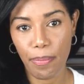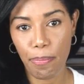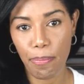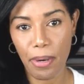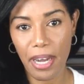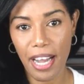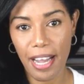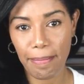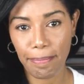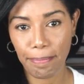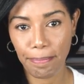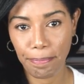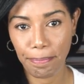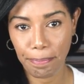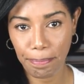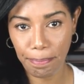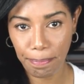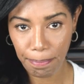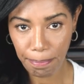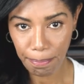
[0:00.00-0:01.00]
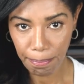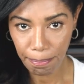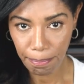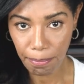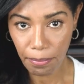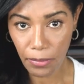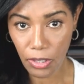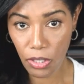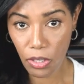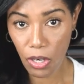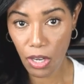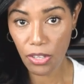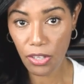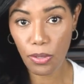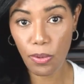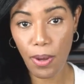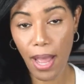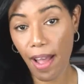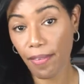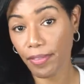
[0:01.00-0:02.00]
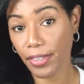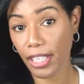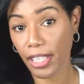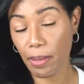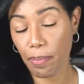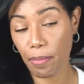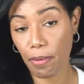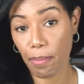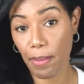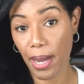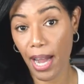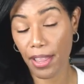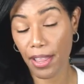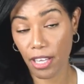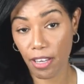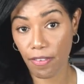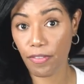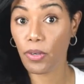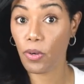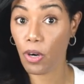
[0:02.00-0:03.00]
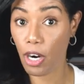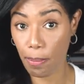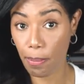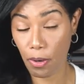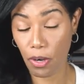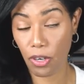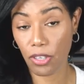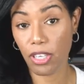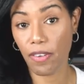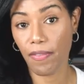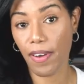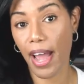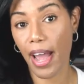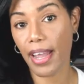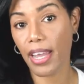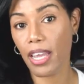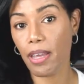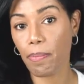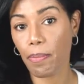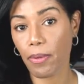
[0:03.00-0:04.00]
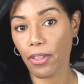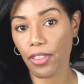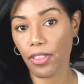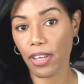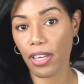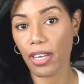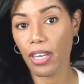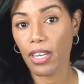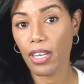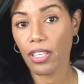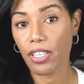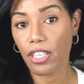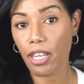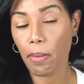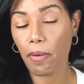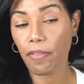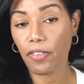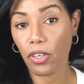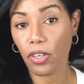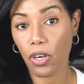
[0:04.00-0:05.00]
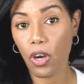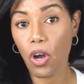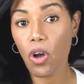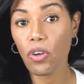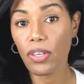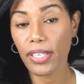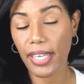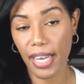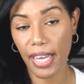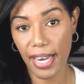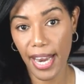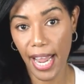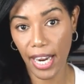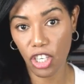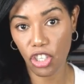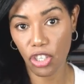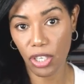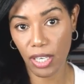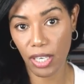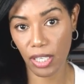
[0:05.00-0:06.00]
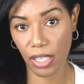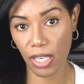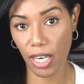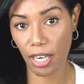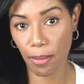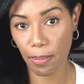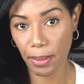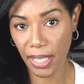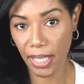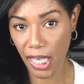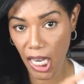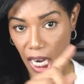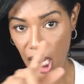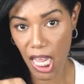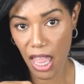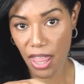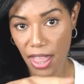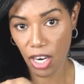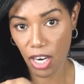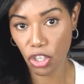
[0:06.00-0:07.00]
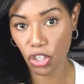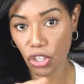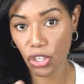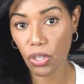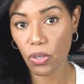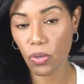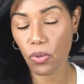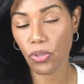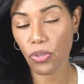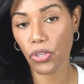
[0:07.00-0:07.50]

But you also have to keep in mind, if you are a person of high empathy, some of your own connection is going to be getting in there too.